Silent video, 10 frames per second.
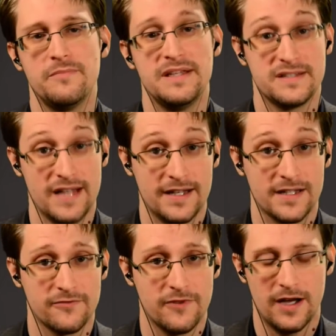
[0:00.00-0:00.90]
we should be
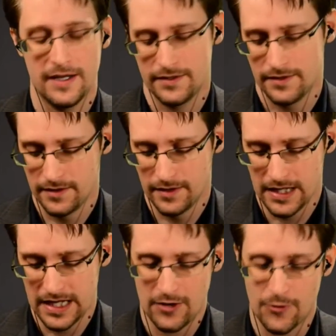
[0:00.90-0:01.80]
satisfied
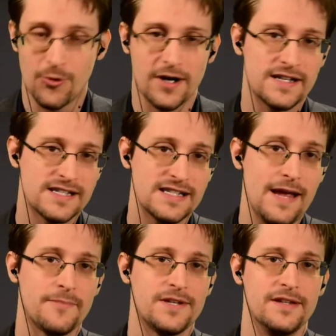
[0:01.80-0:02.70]
or
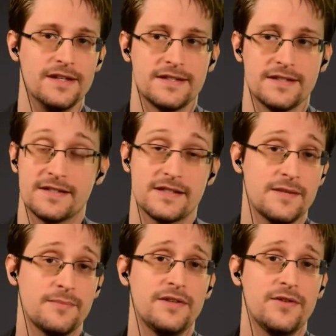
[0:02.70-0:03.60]
accept this as
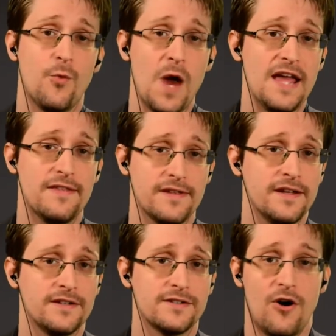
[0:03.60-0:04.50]
simply the way
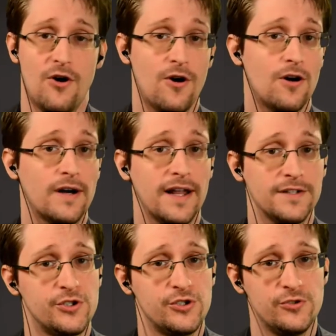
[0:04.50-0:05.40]
things are
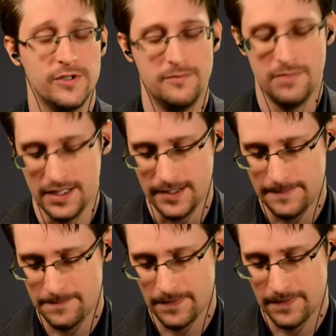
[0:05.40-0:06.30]
and should be.